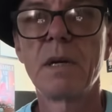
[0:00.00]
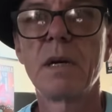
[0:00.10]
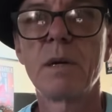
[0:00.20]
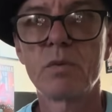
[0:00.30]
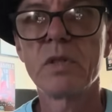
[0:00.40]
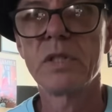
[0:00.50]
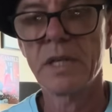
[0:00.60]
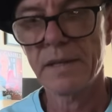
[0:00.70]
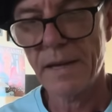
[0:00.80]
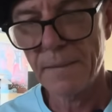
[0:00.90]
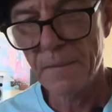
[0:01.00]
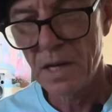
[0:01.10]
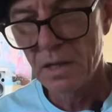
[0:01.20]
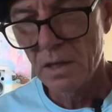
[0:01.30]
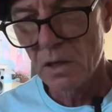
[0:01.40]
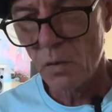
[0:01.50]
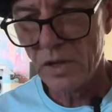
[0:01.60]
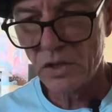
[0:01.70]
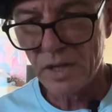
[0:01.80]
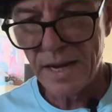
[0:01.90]
I appreciate that.
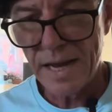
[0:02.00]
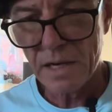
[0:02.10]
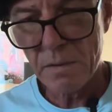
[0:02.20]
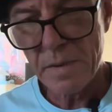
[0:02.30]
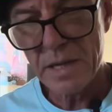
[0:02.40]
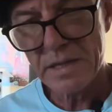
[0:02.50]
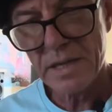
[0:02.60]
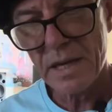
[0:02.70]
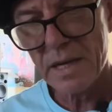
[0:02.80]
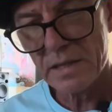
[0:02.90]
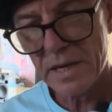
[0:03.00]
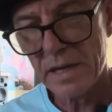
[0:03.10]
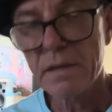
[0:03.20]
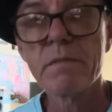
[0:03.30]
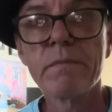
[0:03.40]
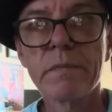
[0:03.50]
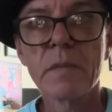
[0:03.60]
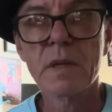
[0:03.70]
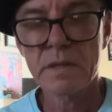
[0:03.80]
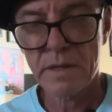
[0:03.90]
Question. I had an amazing SA,
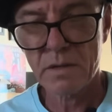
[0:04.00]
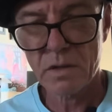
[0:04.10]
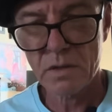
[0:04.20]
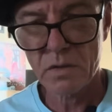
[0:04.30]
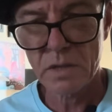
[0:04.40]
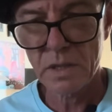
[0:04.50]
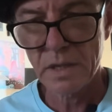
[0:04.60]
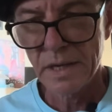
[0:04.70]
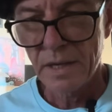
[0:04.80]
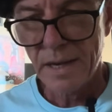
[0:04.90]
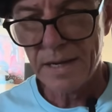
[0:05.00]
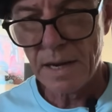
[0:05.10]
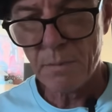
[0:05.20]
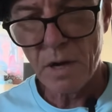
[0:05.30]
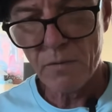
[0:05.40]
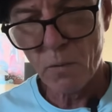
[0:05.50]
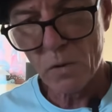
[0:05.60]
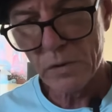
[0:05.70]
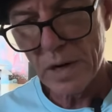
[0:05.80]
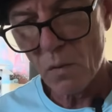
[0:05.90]
sales associate, and I bought
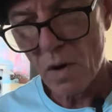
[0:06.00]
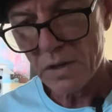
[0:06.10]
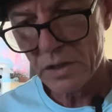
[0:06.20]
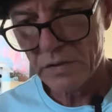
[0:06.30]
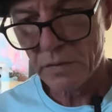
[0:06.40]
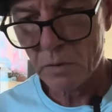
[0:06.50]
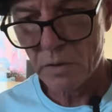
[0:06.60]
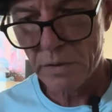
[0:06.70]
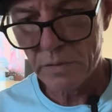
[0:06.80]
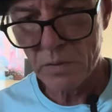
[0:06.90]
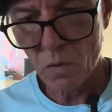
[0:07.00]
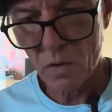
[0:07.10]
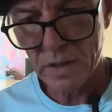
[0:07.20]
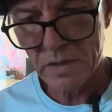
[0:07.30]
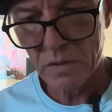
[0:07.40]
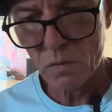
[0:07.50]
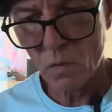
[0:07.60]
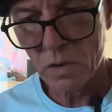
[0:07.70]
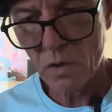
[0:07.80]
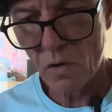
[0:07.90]
4 great watches from her, 3 Rolex,
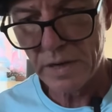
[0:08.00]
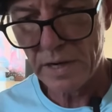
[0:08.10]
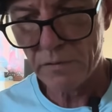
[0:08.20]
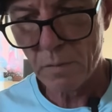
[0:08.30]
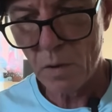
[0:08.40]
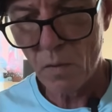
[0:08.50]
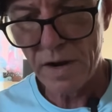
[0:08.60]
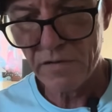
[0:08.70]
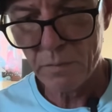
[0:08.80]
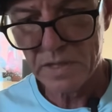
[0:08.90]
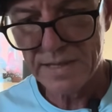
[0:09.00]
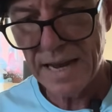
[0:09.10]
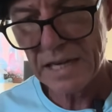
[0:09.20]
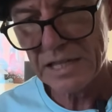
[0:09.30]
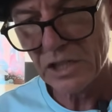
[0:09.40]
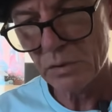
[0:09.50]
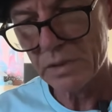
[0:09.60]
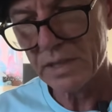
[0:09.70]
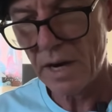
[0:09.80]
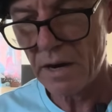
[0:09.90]
1 Cartier for my wife. But sadly, she
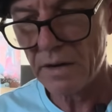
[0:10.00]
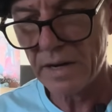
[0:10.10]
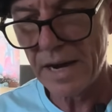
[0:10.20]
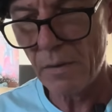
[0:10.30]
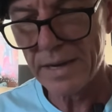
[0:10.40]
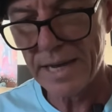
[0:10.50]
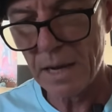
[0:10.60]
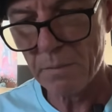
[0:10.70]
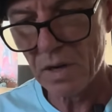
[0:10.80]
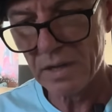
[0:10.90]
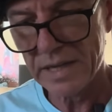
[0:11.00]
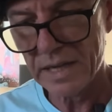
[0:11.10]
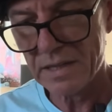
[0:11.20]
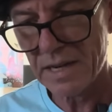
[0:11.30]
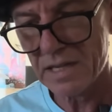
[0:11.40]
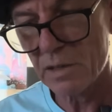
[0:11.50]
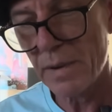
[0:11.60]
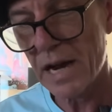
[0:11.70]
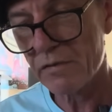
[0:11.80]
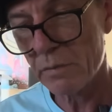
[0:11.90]
retired, and now I can't barely get a text
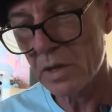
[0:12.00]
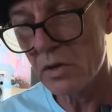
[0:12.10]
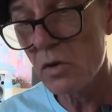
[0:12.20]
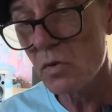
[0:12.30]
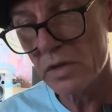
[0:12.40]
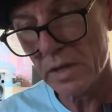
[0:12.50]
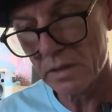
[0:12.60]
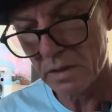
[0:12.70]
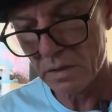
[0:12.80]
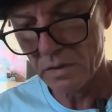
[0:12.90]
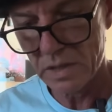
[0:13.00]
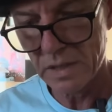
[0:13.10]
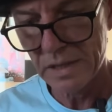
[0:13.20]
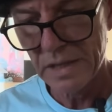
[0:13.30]
back from the new sales associate.